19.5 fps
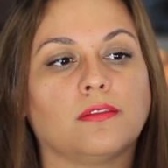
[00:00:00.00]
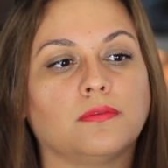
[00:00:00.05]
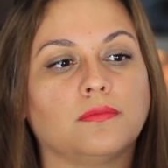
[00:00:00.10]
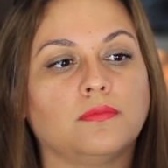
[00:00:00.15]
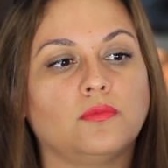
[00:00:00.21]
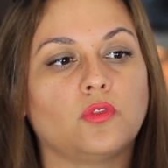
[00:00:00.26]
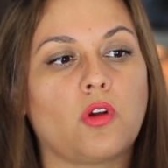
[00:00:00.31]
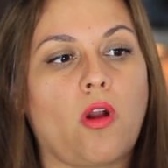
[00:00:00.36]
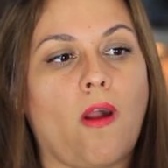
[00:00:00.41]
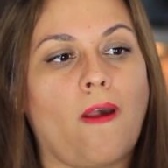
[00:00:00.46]

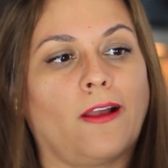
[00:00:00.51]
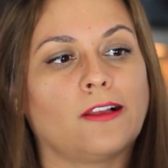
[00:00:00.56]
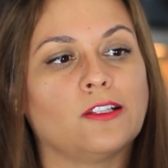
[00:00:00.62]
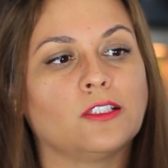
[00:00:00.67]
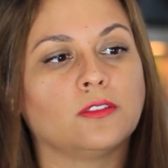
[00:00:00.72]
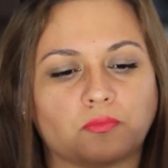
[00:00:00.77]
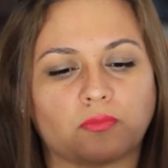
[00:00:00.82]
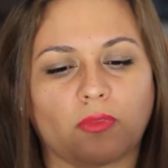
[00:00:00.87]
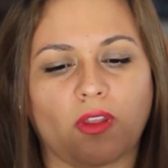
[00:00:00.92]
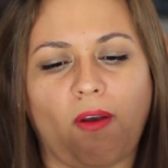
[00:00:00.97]
Mmm,
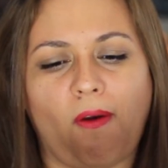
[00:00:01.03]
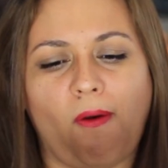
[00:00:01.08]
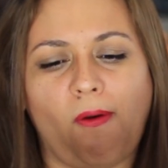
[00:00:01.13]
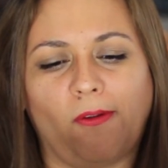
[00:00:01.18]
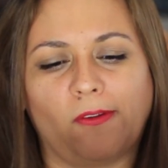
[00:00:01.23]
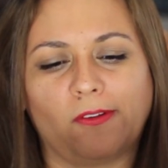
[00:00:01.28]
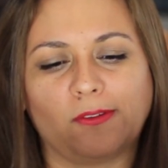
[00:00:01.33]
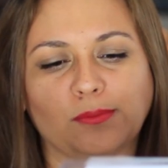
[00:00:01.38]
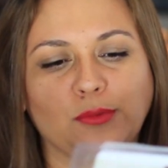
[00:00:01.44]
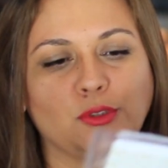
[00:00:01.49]

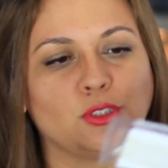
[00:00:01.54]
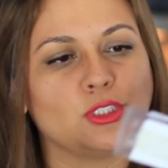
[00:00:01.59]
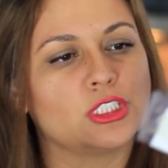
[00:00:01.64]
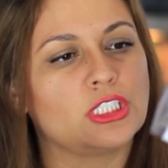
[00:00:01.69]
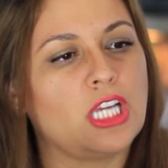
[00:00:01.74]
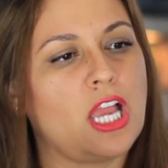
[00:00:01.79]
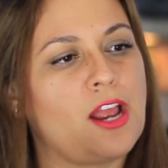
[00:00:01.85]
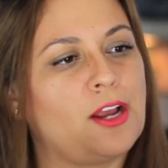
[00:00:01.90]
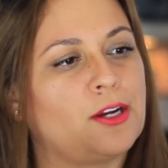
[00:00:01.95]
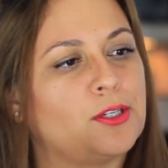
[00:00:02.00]
Girl,
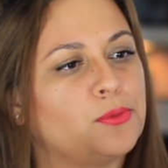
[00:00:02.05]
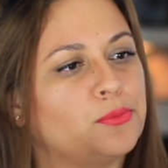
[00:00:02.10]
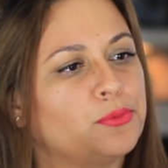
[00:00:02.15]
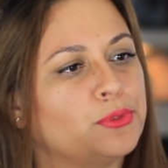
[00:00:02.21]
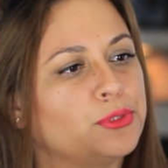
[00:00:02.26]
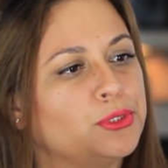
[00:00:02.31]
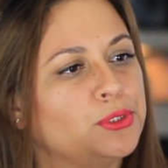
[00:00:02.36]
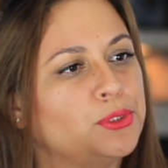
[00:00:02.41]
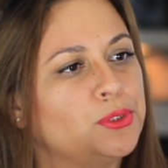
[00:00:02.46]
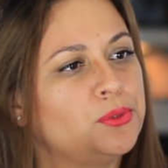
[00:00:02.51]
pork
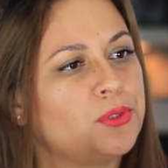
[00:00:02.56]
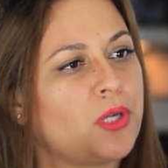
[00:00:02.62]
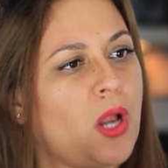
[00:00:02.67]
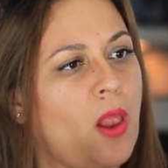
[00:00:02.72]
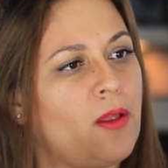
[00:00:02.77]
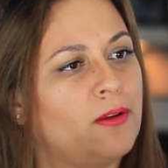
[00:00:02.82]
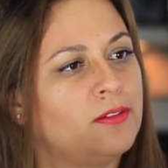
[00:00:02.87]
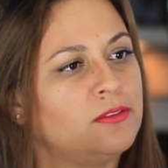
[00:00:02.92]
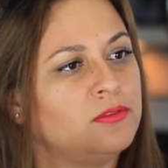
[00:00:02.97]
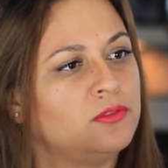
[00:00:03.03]
kangaroo.
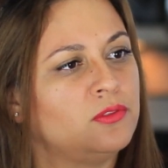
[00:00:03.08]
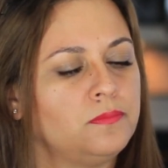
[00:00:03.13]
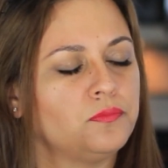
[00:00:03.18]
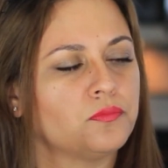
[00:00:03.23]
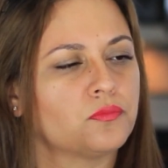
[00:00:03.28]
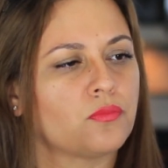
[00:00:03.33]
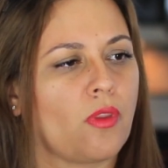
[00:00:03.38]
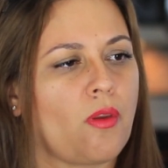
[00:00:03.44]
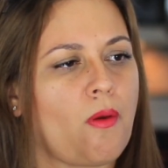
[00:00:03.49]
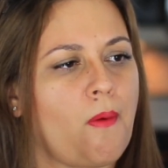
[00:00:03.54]

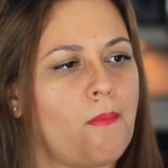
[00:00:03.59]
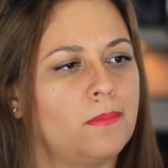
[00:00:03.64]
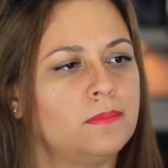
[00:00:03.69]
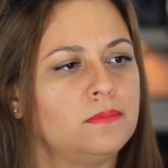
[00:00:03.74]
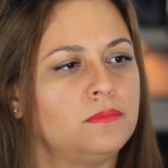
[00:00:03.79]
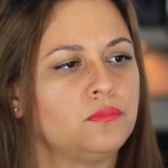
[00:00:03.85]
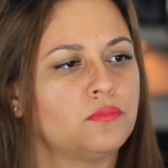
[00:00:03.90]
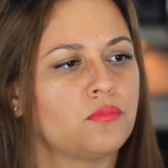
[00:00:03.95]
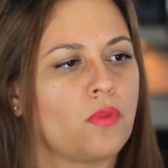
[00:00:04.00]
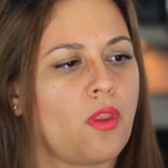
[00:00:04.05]
Mmm,
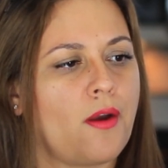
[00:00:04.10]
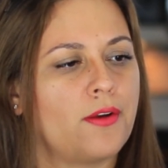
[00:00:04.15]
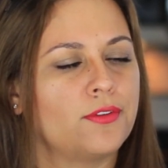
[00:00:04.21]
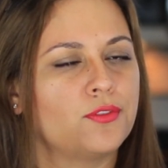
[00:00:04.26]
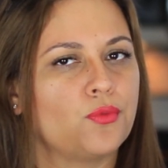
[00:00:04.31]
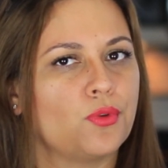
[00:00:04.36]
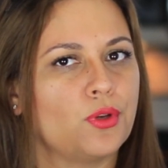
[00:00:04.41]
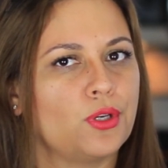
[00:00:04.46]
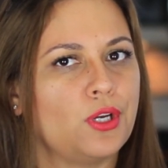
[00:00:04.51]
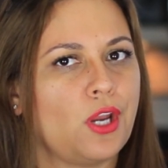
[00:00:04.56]

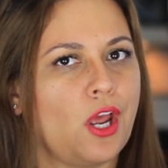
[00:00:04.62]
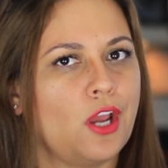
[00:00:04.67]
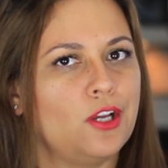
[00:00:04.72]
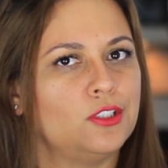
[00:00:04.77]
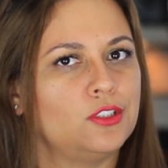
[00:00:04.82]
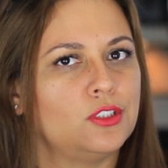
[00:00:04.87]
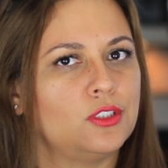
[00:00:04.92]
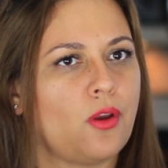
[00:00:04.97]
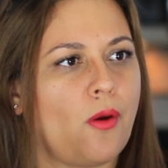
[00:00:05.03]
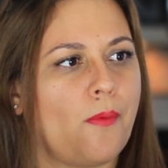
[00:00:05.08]
that's really
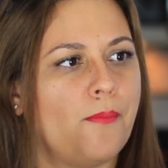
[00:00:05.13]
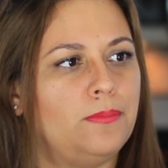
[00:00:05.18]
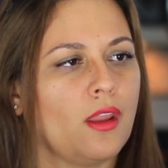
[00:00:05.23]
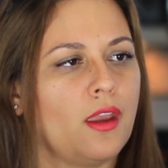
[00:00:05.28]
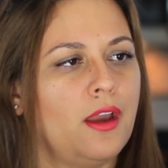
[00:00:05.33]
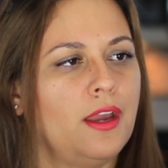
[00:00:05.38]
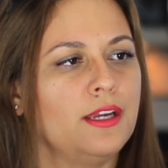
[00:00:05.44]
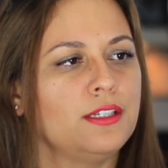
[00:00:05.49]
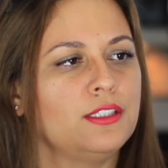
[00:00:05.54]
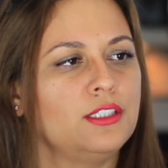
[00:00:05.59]
nice.
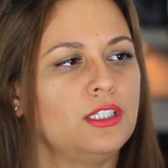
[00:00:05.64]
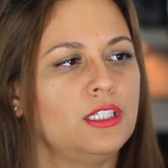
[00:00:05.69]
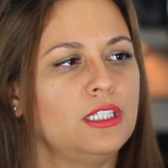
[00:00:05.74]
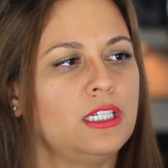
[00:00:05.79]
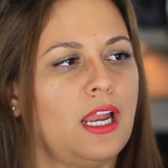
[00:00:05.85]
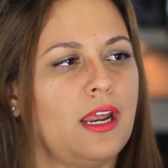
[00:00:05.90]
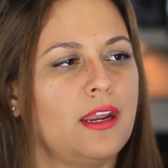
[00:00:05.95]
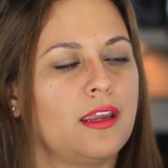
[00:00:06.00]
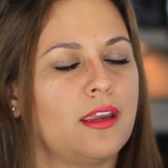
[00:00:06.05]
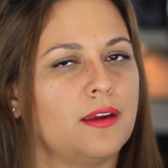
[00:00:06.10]
I actually
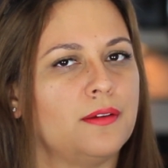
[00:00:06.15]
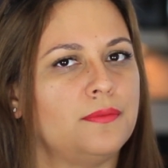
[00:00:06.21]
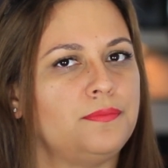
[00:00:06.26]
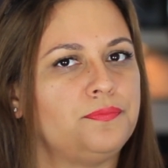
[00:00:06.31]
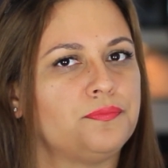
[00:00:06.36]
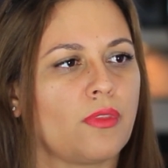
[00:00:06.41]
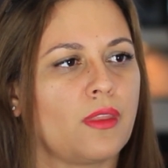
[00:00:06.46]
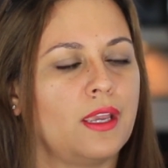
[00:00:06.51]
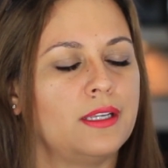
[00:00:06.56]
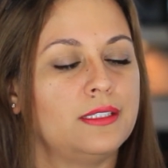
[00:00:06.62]
like it.
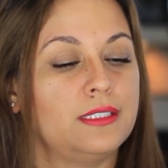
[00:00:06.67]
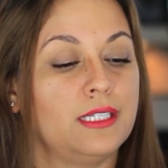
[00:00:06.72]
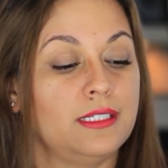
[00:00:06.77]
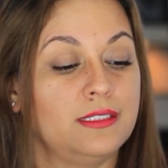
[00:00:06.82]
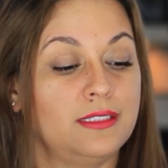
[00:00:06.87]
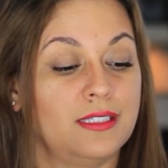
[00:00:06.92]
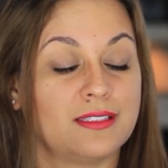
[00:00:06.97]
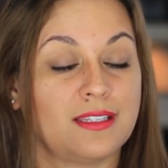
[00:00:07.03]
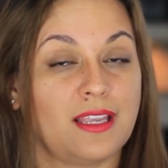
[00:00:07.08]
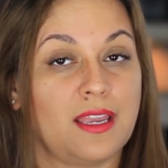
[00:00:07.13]
It
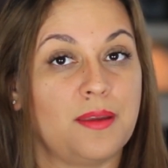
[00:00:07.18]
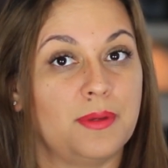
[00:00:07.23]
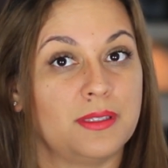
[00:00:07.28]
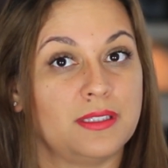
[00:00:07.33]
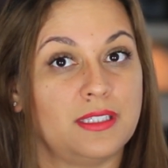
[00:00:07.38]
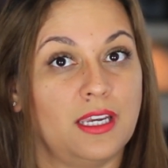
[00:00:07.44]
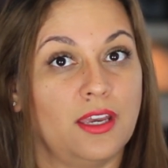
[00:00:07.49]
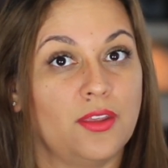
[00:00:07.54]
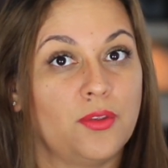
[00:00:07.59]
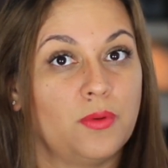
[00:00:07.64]
tastes the same
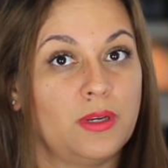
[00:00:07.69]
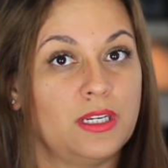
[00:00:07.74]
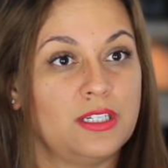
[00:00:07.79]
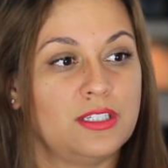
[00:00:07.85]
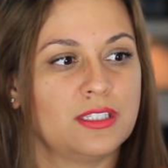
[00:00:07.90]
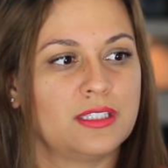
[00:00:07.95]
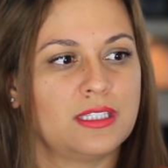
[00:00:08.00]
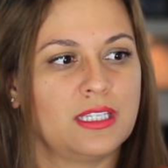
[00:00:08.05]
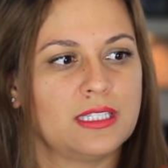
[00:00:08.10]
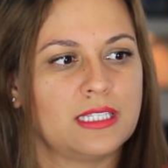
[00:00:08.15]
as the other one,
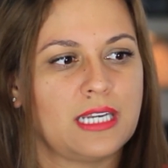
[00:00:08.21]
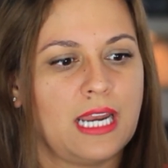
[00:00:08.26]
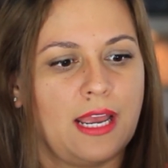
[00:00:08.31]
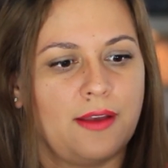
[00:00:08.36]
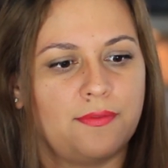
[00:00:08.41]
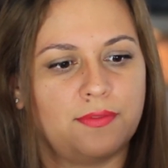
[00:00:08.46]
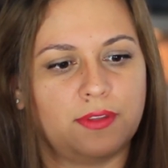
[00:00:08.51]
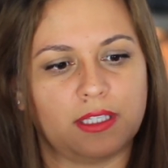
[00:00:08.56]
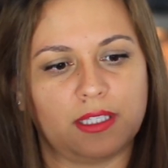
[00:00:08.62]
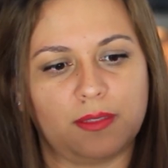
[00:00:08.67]
it just doesn't
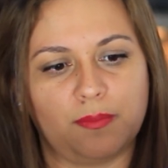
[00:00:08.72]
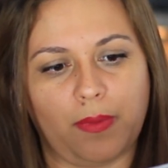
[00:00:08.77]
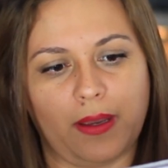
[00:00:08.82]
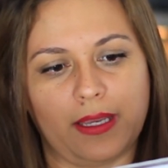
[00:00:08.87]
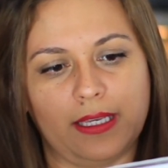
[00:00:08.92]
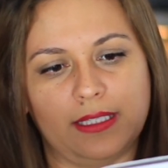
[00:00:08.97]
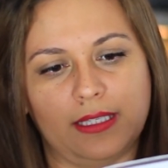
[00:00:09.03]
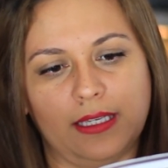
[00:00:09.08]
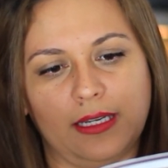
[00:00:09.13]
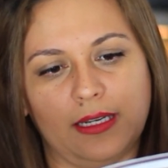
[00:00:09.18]
have the
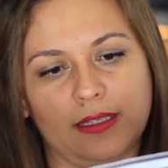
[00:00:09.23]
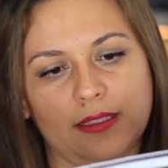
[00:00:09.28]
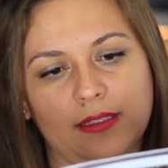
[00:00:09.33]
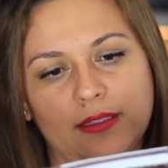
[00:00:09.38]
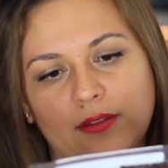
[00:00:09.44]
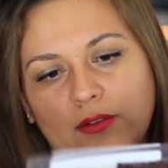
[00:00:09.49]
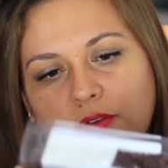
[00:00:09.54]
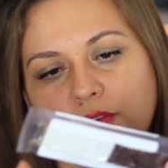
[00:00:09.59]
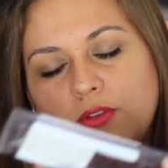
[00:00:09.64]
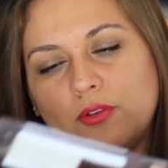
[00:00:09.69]

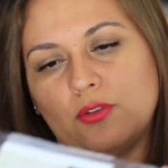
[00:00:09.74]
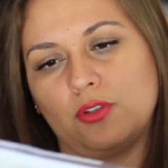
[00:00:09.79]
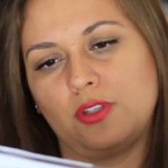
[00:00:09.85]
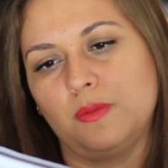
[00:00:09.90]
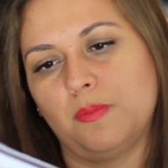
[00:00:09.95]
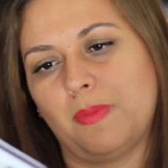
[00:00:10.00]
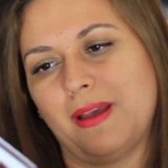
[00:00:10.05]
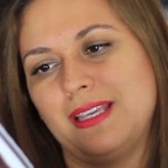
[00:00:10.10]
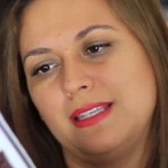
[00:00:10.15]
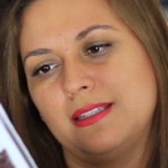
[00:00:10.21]
spiciness or
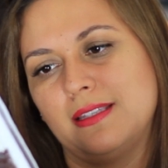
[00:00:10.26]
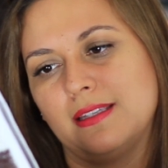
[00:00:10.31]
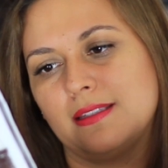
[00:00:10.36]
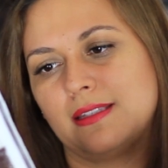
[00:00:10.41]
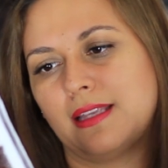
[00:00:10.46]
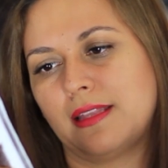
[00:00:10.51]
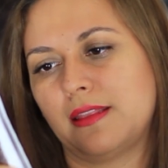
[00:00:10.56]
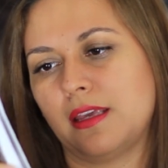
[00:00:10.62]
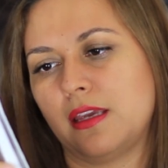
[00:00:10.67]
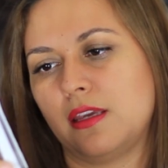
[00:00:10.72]
those
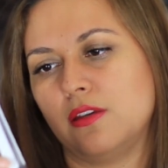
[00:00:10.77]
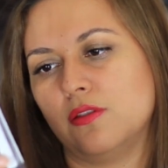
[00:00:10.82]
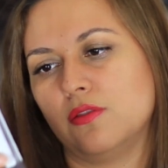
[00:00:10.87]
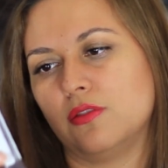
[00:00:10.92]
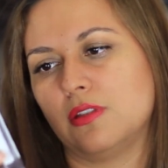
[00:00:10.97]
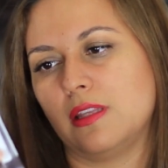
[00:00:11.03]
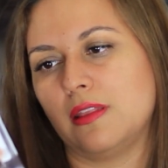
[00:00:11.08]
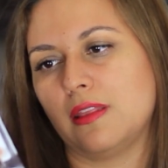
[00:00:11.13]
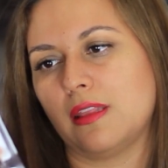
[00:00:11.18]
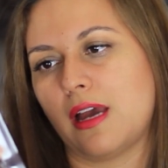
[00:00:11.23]
spices that they
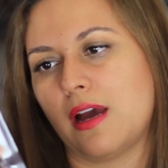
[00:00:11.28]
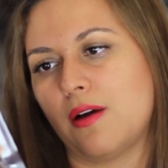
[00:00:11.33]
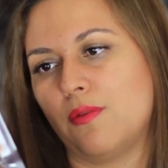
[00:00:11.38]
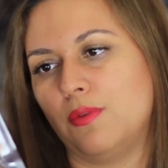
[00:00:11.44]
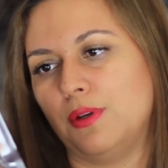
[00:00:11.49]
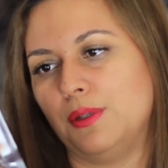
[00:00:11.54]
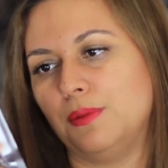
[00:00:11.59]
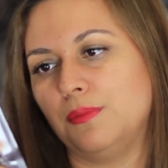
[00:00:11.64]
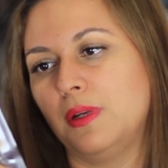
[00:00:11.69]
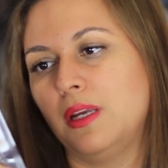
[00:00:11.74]
used in
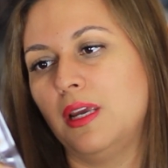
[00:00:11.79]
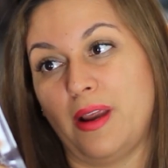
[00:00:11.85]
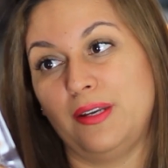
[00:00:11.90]
that one.